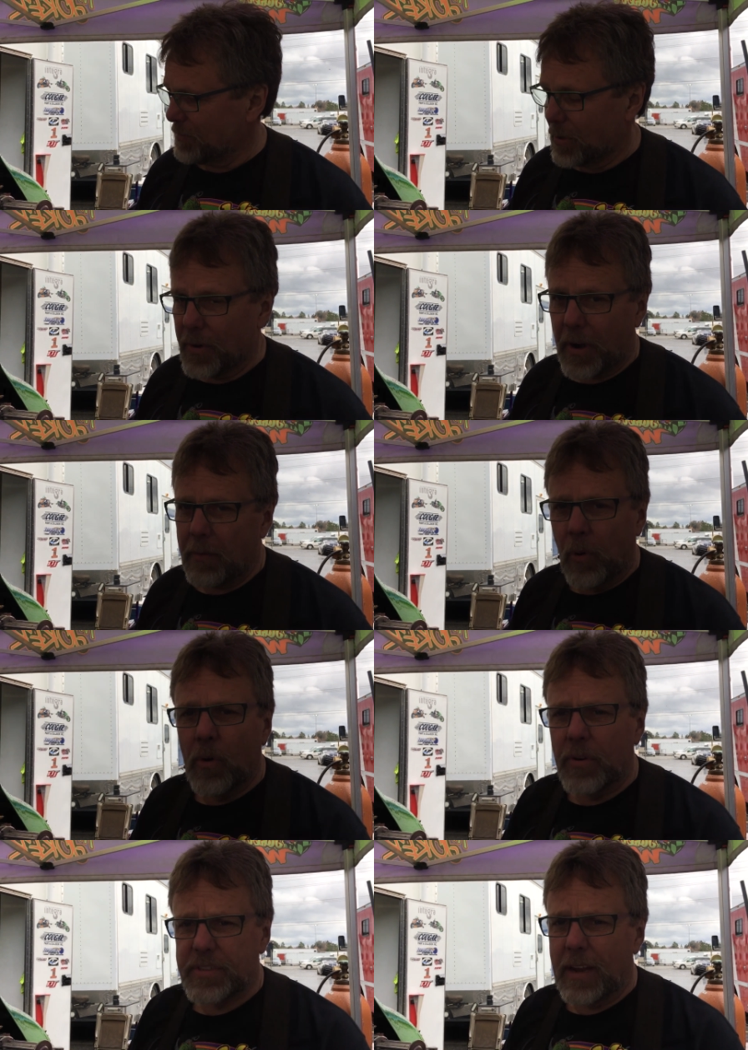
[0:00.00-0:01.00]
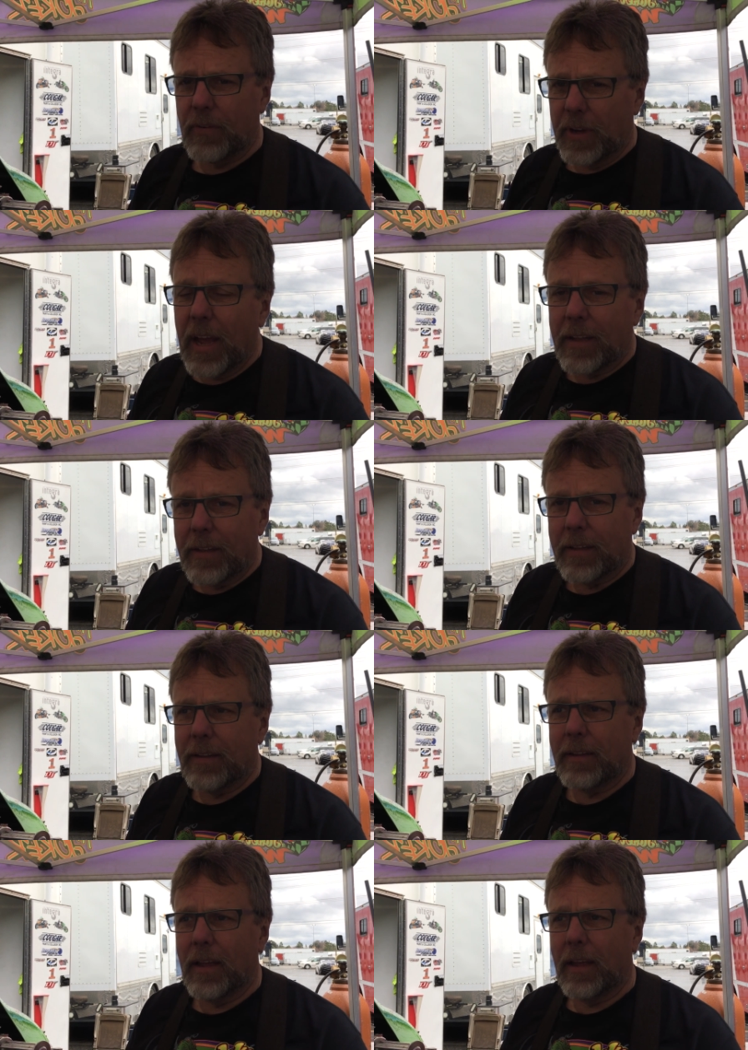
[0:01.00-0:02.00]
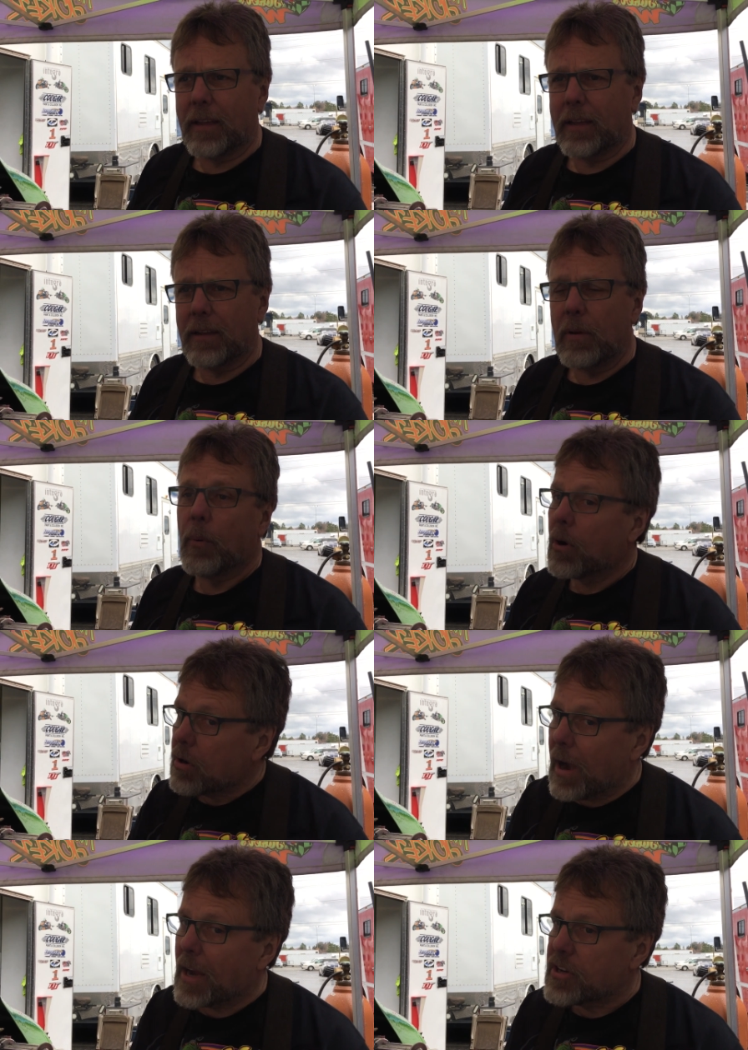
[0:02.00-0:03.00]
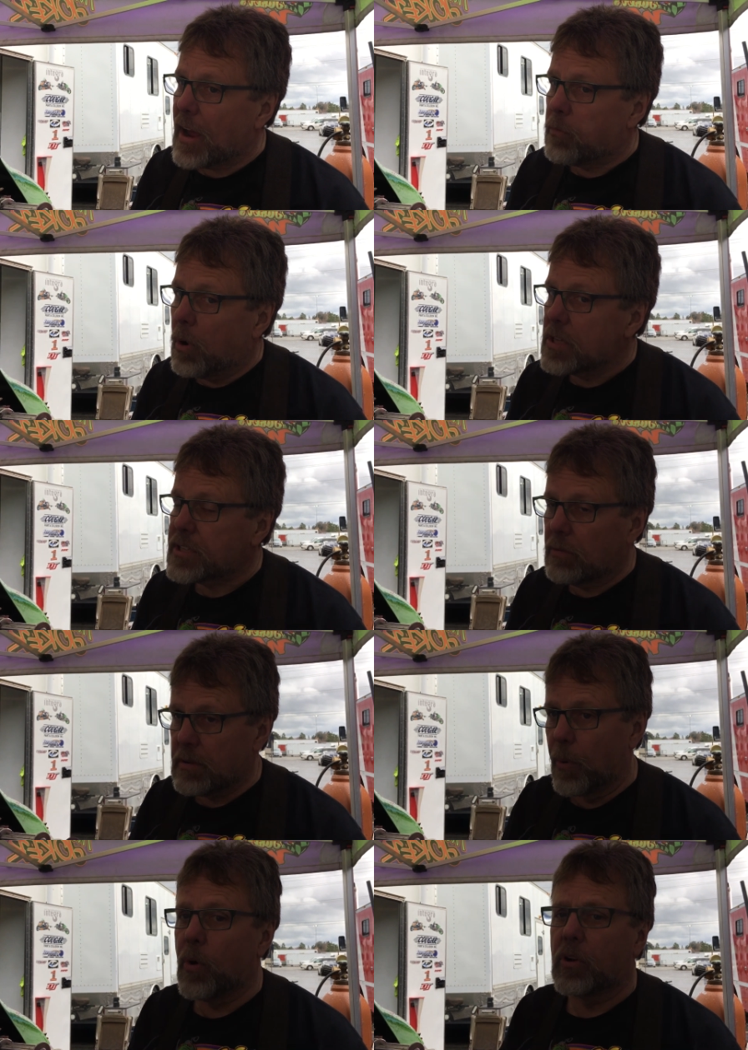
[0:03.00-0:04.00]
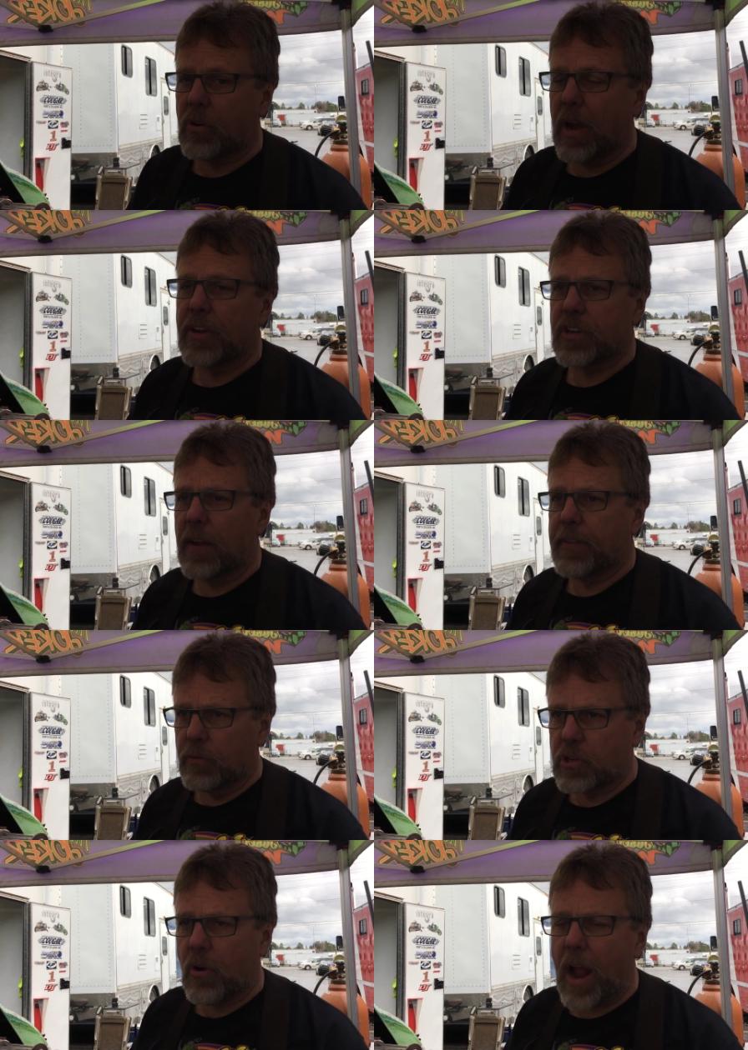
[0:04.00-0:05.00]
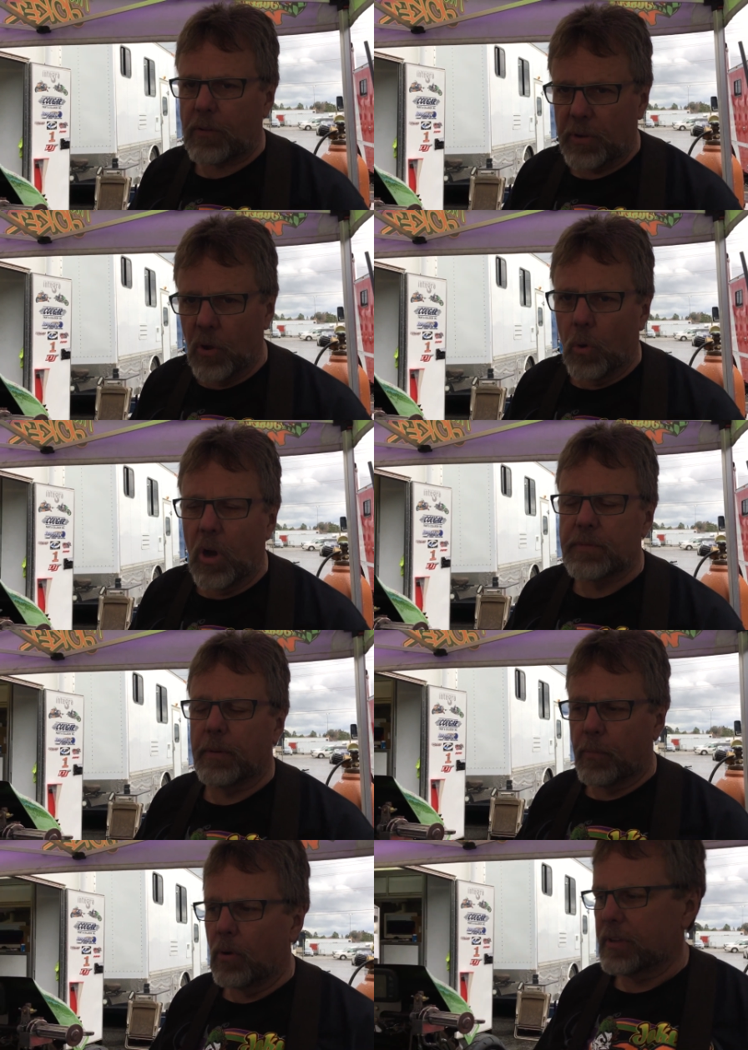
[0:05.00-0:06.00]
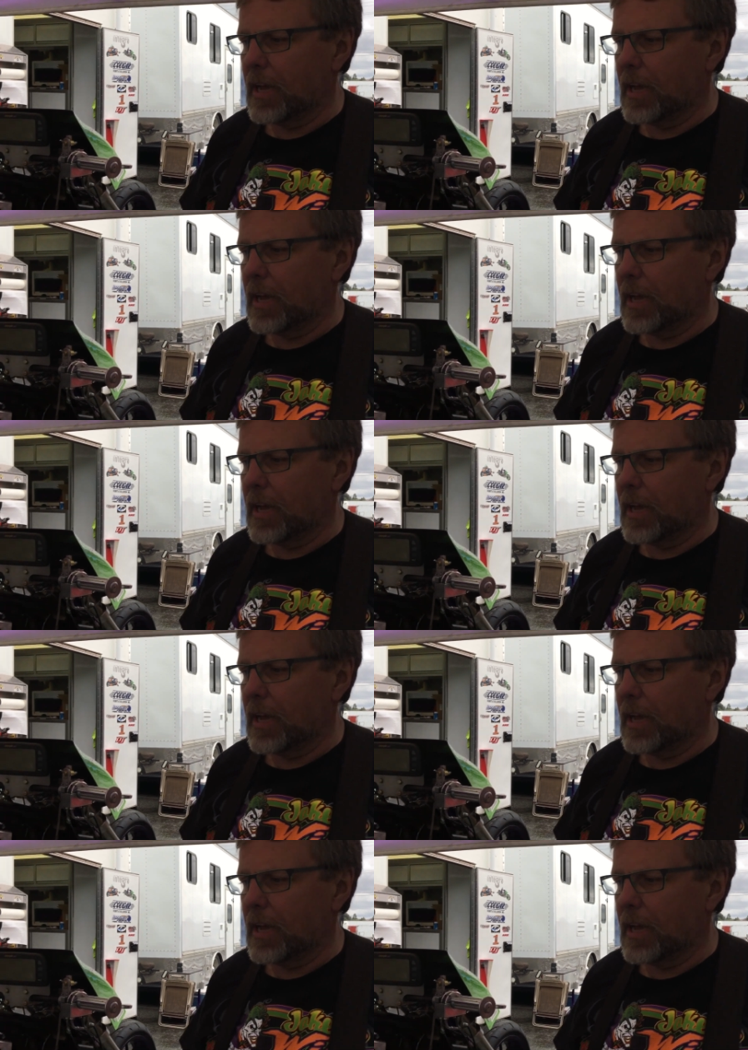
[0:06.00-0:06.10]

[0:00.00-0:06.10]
hurt our motors ever yet. We broke a crankshaft once. It was a borrowed crankshaft that was cracked. We knew it was. We broke